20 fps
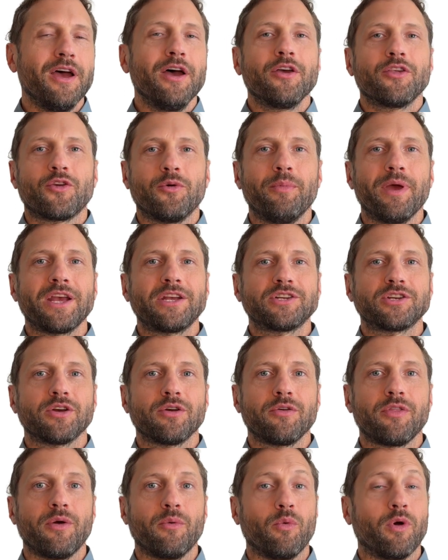so make
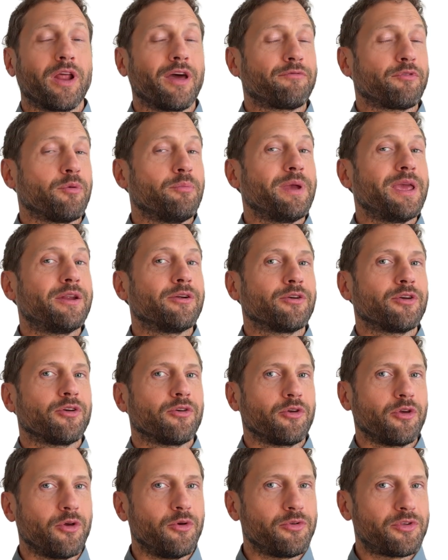sure that whatever meter you're
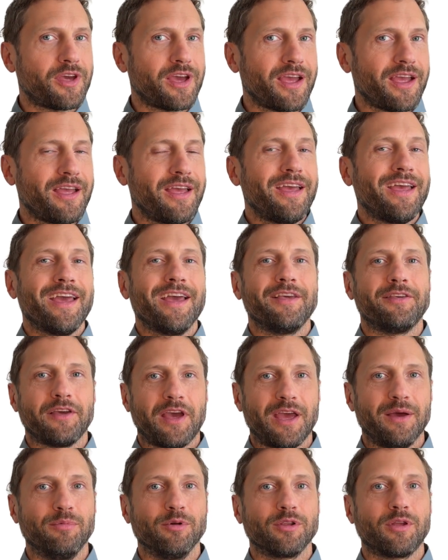using is
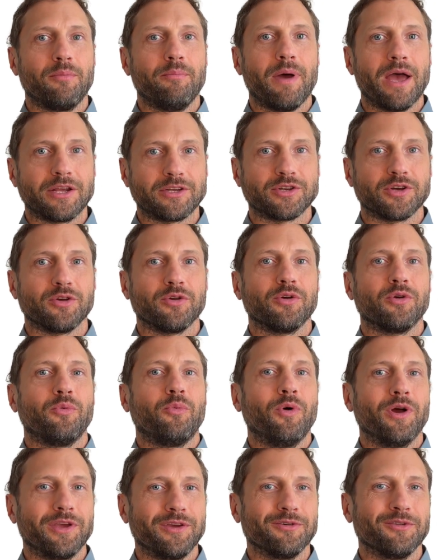able to measure
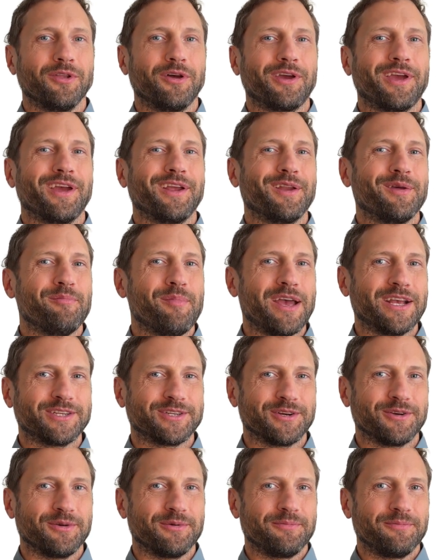what you're looking to
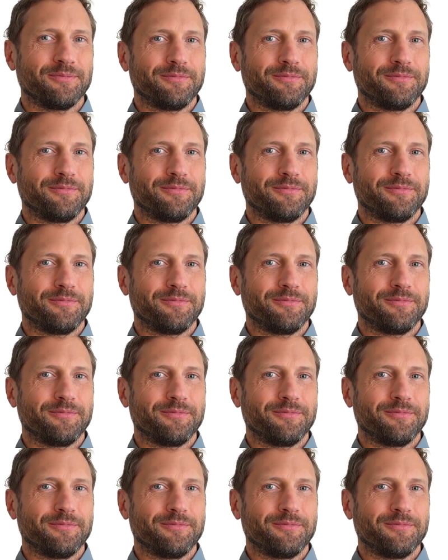measure.